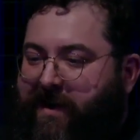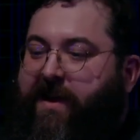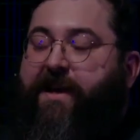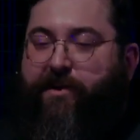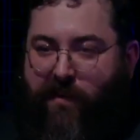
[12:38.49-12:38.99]

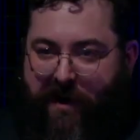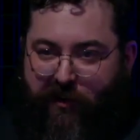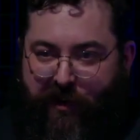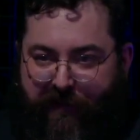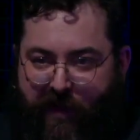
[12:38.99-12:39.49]
let's go back
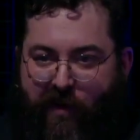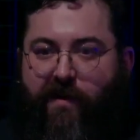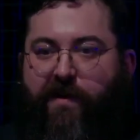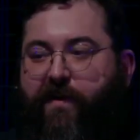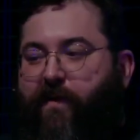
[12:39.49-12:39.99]
to the
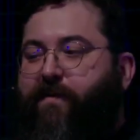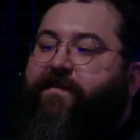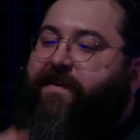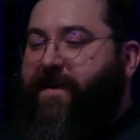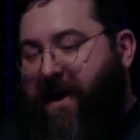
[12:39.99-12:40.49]
flow
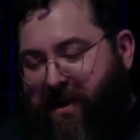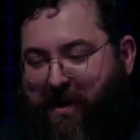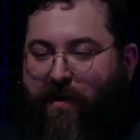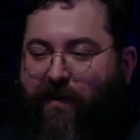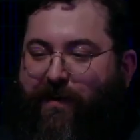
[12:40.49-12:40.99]
and
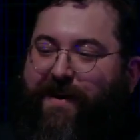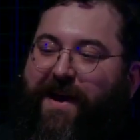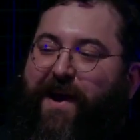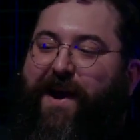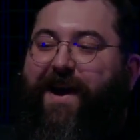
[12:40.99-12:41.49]
now
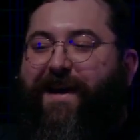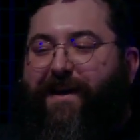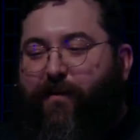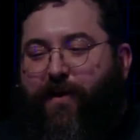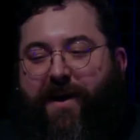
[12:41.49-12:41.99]

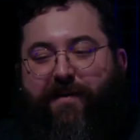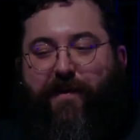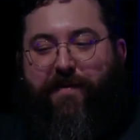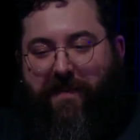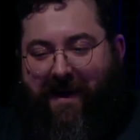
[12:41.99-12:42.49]
work it
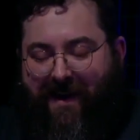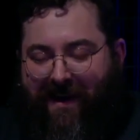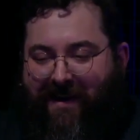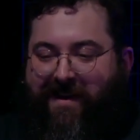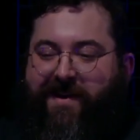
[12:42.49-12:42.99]
from the
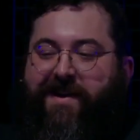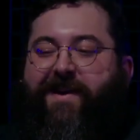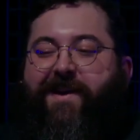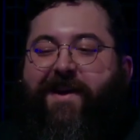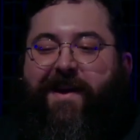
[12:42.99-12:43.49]
beginning.
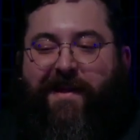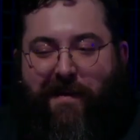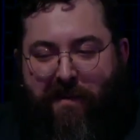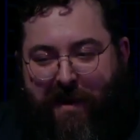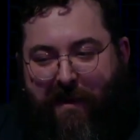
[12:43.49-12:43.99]
The
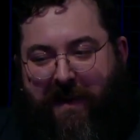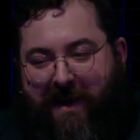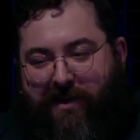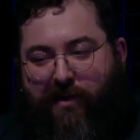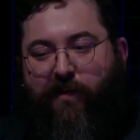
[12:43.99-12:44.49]
mobile
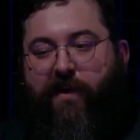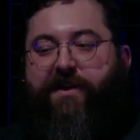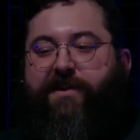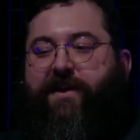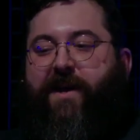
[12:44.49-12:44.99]
application
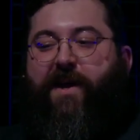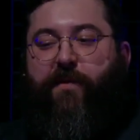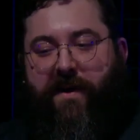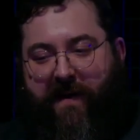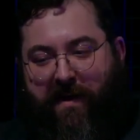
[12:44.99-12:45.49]
wants to
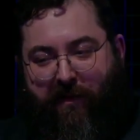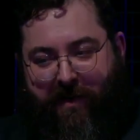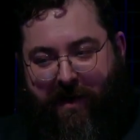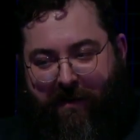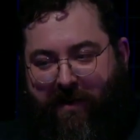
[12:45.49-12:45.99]
verify a
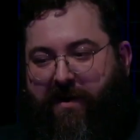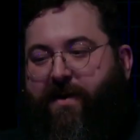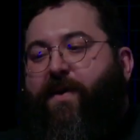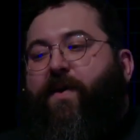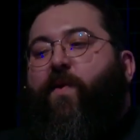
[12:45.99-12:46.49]
phone number.
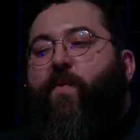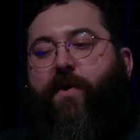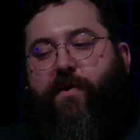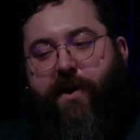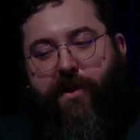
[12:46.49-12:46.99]
We
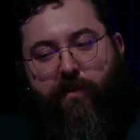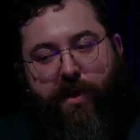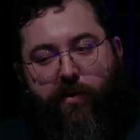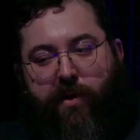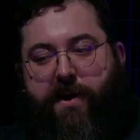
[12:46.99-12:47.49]
call
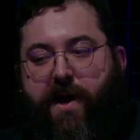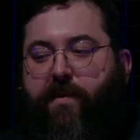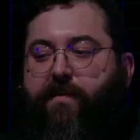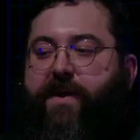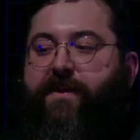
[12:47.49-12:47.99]
network
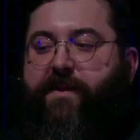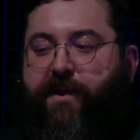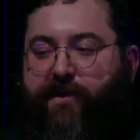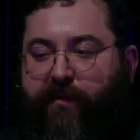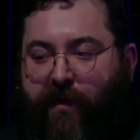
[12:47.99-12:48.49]
enablement.
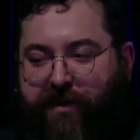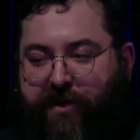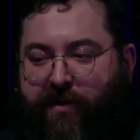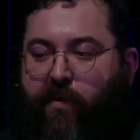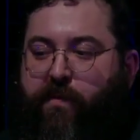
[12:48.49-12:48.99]
This
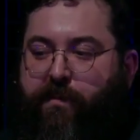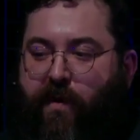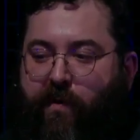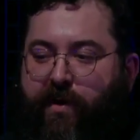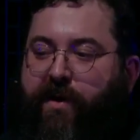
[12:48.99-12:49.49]
function
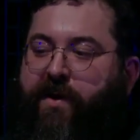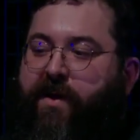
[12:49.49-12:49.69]
both